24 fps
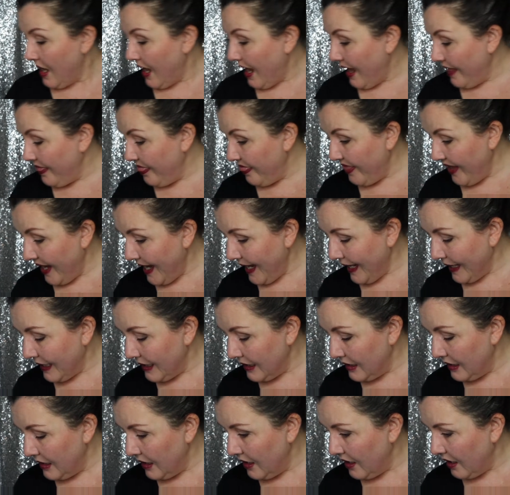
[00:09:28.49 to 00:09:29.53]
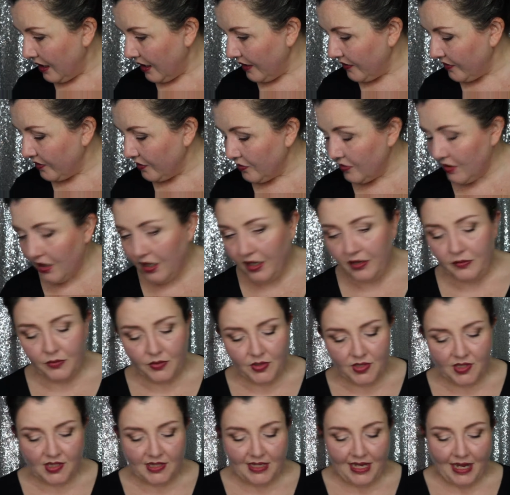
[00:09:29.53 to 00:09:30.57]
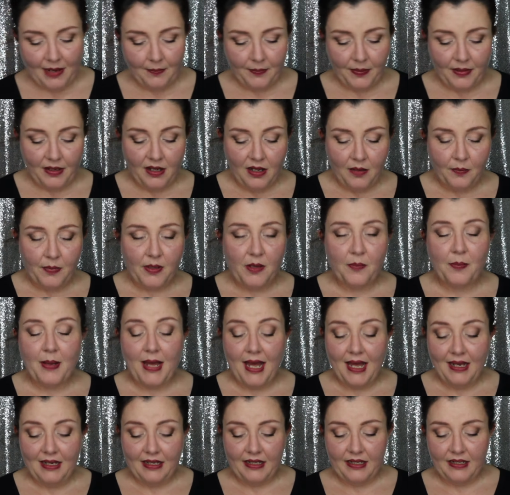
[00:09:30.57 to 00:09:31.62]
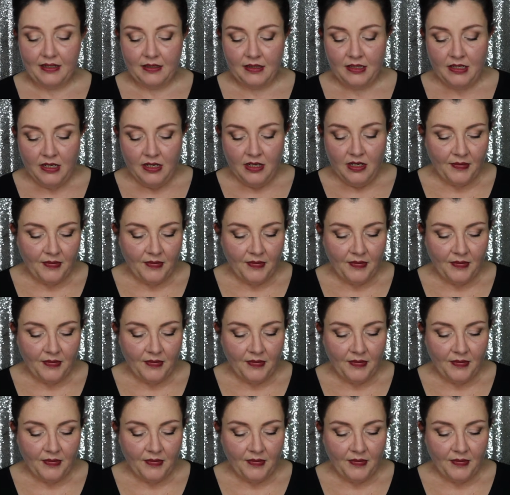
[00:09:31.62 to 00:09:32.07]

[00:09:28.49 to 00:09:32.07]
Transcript: and then I thought I will snap up a palette.